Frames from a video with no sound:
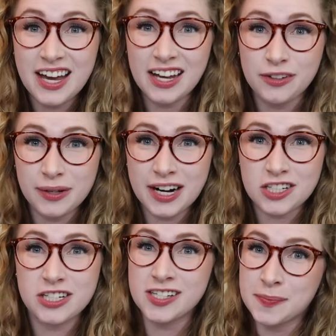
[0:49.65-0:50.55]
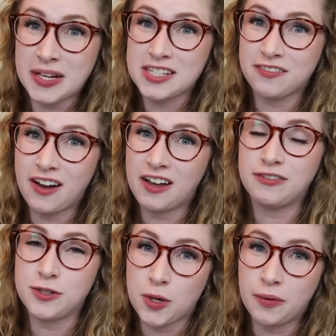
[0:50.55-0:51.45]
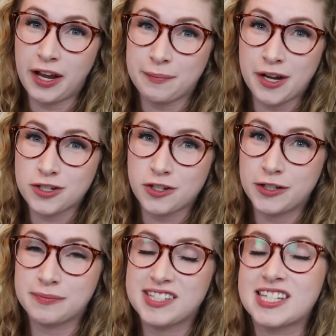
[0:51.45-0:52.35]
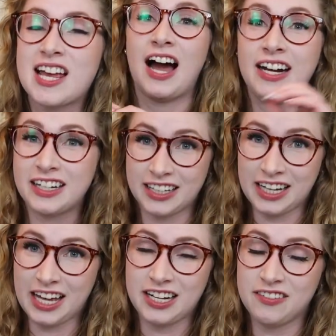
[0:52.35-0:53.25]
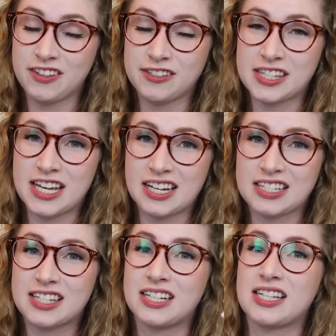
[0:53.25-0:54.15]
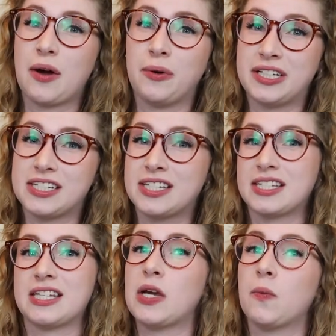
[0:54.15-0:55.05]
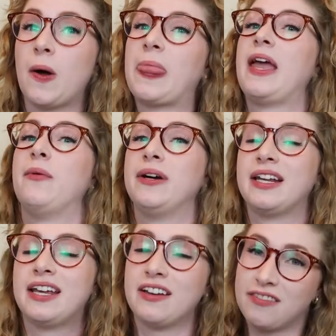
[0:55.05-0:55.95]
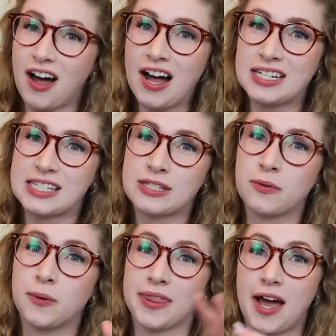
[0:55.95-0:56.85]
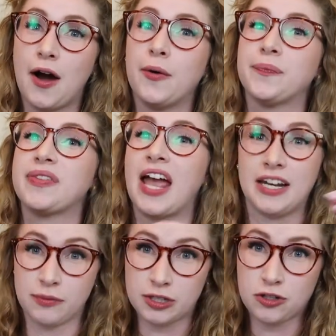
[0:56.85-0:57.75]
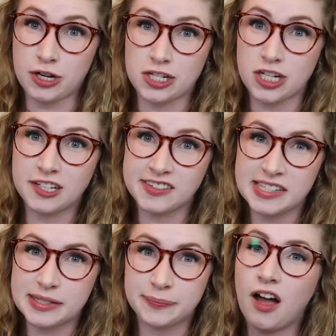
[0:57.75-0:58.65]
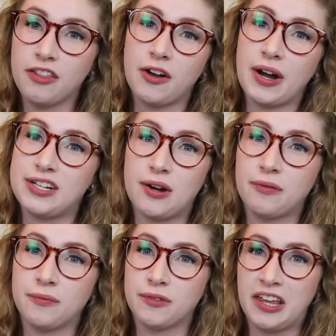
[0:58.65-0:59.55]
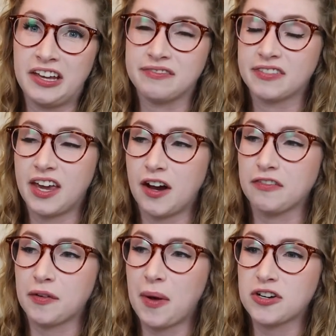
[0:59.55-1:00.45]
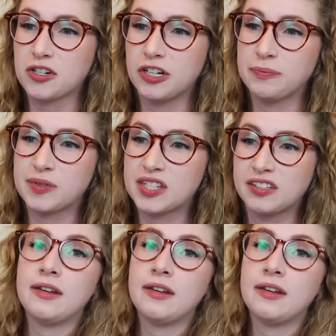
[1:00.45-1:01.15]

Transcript: Yeah, you could actually specify if you don't like mushrooms. I didn't click any of those things because I wanted to see what they would give us without any restrictions, although I don't really care for mushrooms.